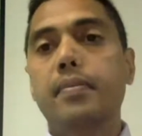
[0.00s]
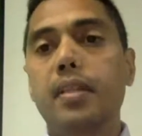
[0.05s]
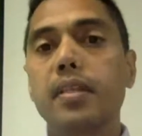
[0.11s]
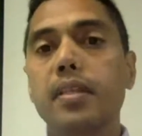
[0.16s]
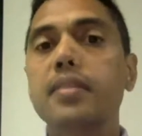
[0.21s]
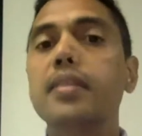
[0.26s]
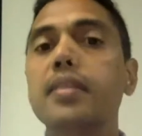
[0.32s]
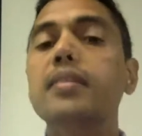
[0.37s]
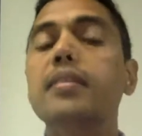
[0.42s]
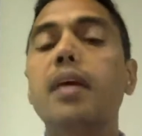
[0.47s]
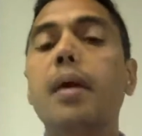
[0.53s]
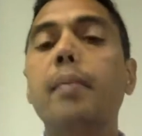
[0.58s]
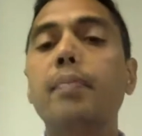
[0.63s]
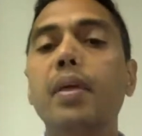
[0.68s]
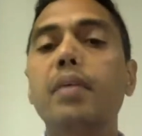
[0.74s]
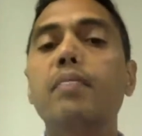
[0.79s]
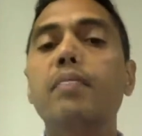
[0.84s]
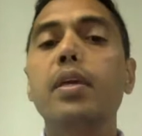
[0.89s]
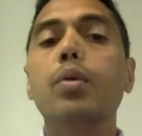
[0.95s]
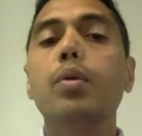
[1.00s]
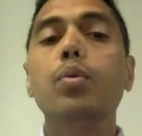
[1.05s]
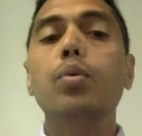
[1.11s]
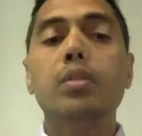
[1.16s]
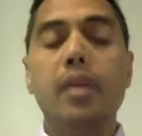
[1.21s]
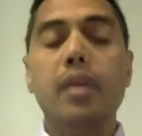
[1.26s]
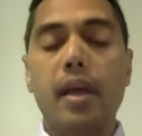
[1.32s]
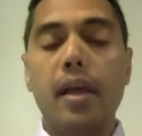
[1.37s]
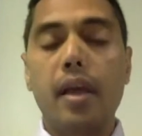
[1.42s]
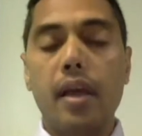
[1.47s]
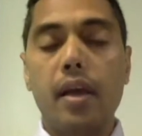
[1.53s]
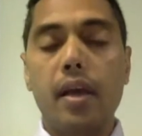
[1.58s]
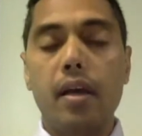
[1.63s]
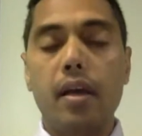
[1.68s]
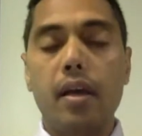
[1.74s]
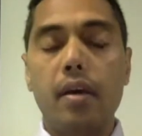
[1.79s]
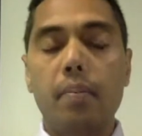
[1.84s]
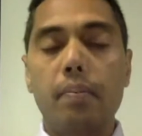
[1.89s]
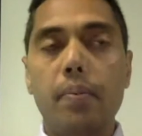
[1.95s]
This is something we use
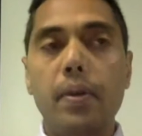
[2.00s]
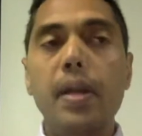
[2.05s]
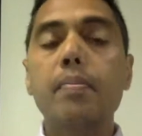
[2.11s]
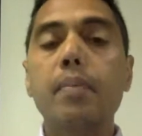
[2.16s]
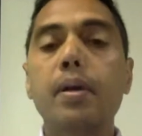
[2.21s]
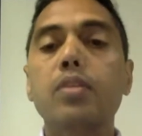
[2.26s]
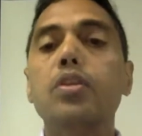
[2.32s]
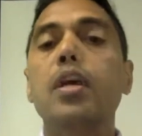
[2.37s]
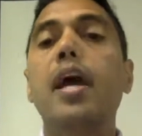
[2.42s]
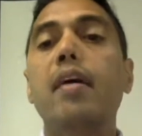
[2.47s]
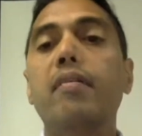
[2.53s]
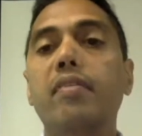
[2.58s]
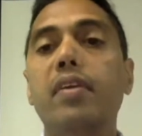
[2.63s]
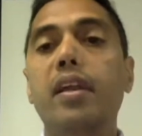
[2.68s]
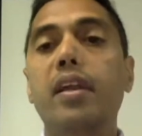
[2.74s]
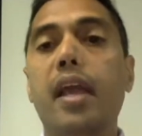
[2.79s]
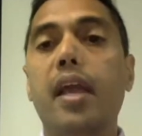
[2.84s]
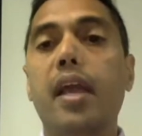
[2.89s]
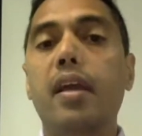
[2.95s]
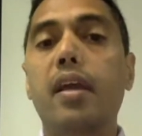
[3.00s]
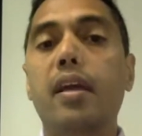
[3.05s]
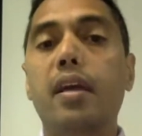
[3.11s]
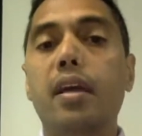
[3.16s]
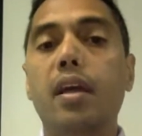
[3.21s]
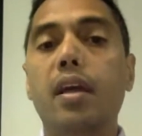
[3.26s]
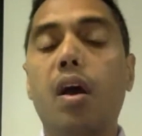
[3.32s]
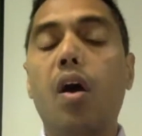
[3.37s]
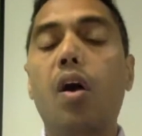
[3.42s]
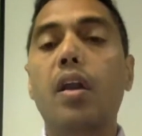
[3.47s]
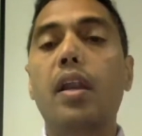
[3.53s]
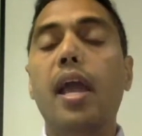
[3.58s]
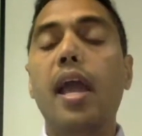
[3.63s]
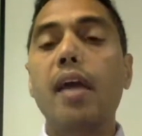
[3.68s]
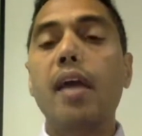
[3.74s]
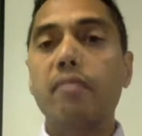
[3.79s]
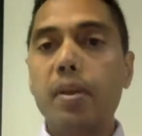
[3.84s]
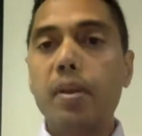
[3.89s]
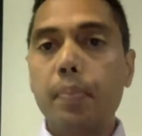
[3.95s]
pretty much every day on
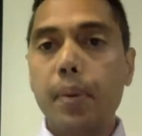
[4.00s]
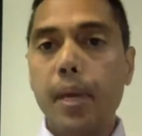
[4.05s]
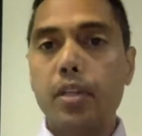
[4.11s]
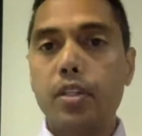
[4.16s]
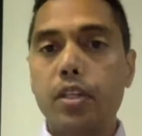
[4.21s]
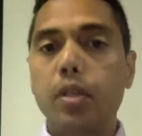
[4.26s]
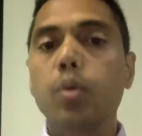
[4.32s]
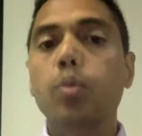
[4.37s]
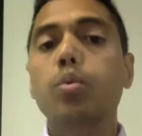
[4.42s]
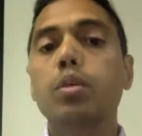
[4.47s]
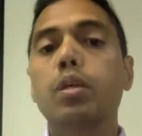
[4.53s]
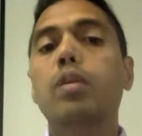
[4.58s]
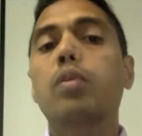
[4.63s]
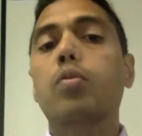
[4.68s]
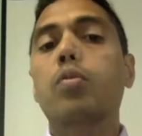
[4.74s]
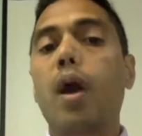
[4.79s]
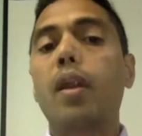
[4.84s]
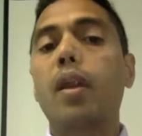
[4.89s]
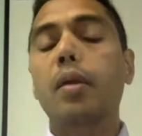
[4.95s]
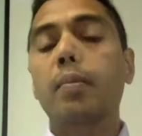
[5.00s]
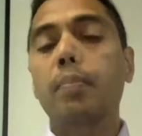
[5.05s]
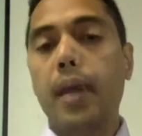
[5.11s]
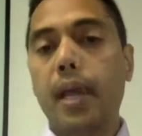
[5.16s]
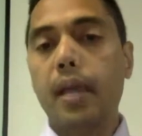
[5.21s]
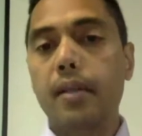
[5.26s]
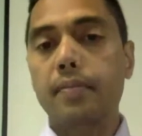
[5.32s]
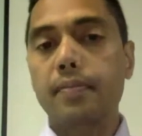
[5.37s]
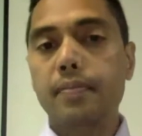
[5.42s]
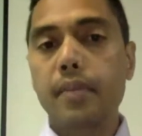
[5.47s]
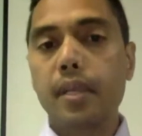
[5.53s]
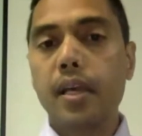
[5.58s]
every patient who's in chronic pain.